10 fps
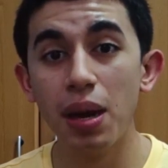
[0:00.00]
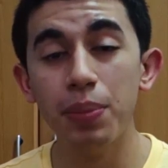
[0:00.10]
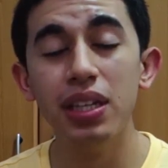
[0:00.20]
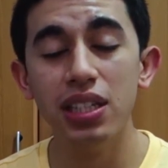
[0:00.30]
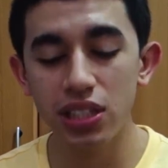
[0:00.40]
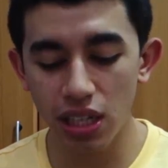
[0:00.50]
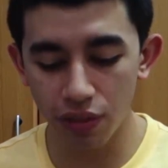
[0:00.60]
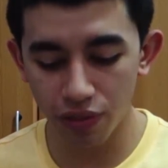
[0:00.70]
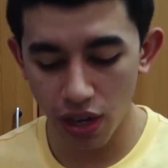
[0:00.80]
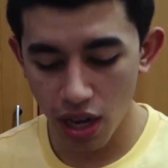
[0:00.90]
company
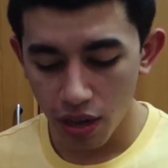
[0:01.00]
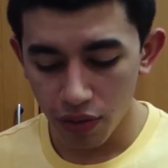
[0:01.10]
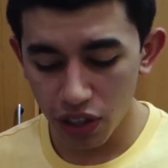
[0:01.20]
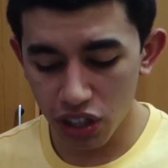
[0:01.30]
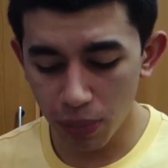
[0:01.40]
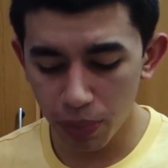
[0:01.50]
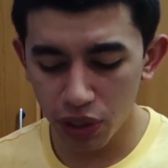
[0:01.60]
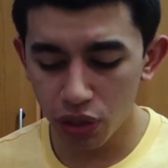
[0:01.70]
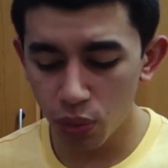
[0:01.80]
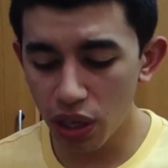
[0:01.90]
itself. For example,
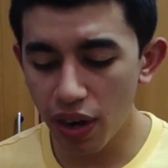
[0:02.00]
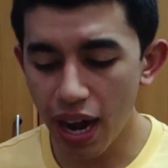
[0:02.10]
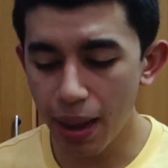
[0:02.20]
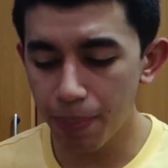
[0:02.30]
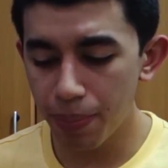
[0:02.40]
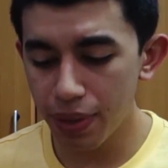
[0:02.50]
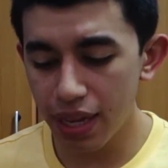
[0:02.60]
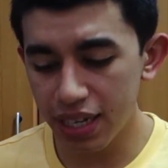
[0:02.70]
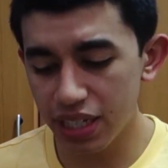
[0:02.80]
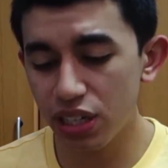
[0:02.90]
the Twitter app,
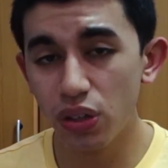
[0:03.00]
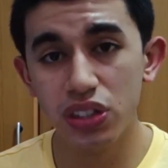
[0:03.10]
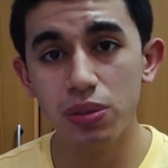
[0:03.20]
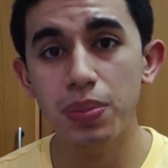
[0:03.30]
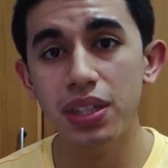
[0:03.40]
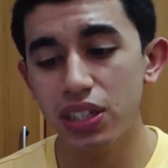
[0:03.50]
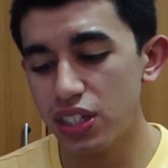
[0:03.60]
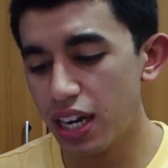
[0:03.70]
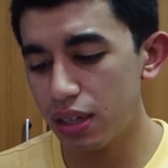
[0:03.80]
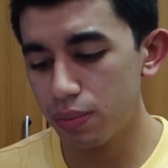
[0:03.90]
yes, I know it's been
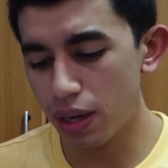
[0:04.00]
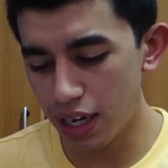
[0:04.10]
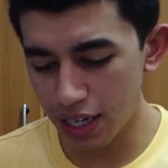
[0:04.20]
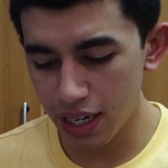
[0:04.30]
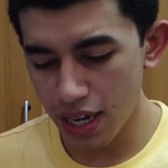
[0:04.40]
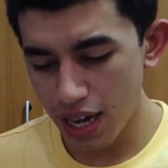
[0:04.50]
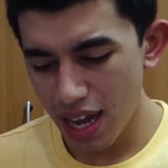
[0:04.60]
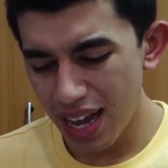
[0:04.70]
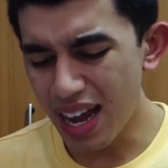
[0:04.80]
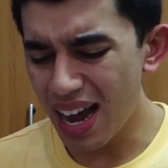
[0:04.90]
designed by,
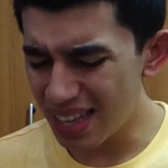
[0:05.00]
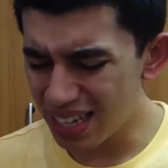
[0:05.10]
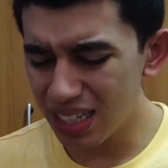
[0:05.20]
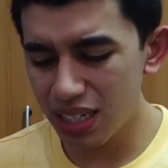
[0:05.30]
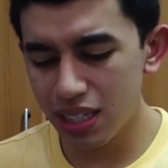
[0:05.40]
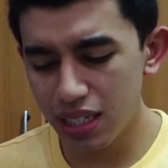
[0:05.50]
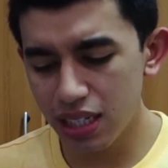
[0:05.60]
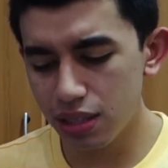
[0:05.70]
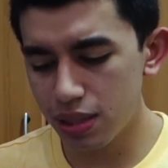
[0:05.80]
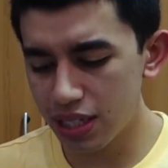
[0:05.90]
yeah, I think this
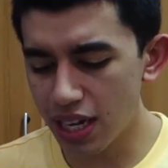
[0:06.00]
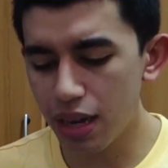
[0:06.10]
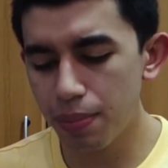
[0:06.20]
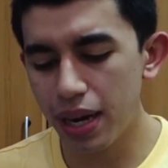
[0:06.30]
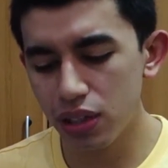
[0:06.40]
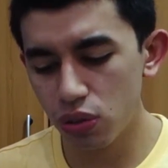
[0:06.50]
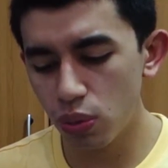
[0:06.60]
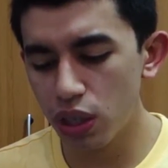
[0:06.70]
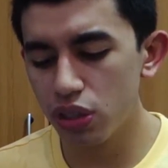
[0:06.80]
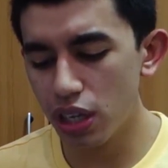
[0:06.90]
is designed by
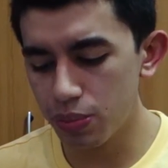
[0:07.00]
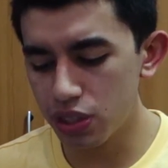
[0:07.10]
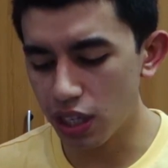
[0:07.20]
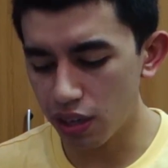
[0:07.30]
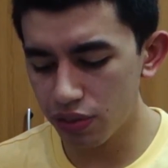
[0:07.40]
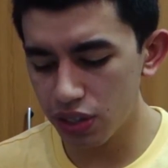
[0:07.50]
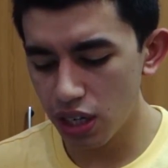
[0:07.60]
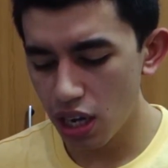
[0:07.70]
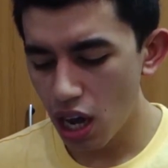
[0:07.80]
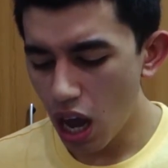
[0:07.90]
Twitter themselves.
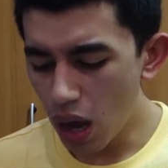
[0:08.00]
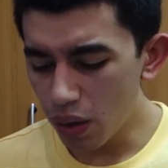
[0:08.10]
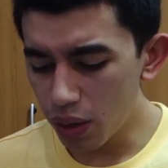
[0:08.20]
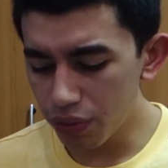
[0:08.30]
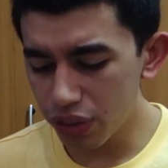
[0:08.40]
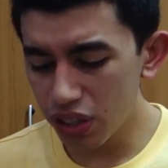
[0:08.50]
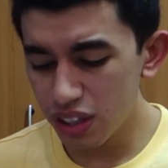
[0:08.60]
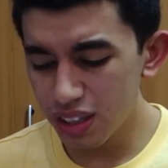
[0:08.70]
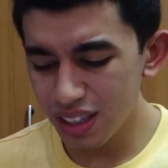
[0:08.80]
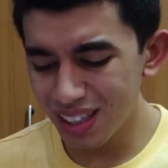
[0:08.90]

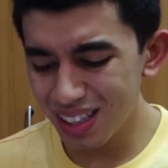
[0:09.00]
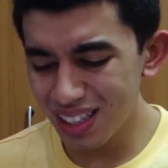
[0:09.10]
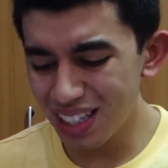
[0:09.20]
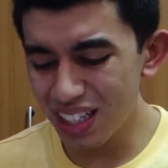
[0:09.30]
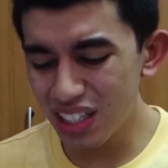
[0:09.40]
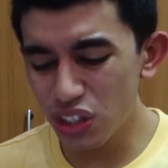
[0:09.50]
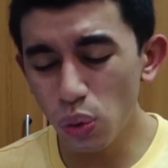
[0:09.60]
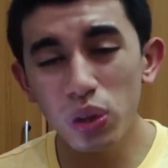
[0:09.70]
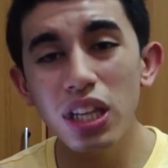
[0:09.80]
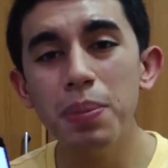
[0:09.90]
However, it's
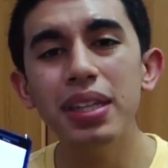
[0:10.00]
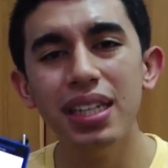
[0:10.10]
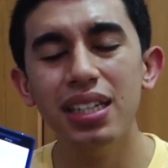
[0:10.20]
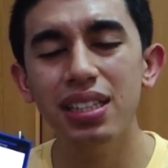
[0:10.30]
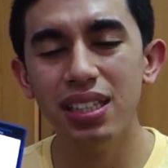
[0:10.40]
so limited,